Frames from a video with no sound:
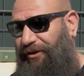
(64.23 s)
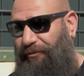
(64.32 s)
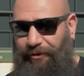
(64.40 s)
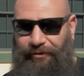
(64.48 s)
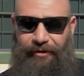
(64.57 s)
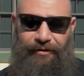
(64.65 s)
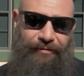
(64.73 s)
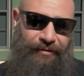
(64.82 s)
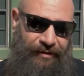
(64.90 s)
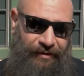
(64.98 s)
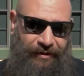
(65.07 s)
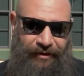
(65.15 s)
year with the
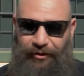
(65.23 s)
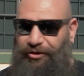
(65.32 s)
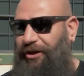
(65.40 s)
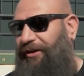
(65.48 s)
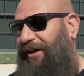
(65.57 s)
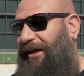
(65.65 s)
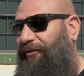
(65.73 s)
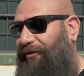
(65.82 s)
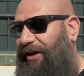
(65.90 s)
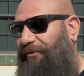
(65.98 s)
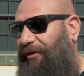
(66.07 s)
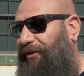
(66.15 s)
shutdowns
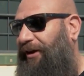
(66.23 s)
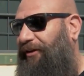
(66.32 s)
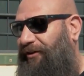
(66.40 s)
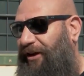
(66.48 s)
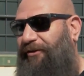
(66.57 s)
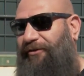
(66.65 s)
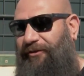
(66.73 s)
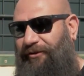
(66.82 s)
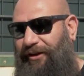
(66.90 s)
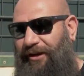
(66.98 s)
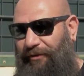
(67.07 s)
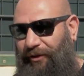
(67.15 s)
and everything, it's nice to
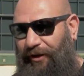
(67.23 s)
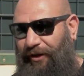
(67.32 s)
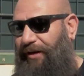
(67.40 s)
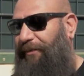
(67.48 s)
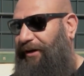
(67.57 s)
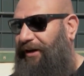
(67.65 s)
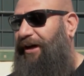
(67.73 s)
see everything coming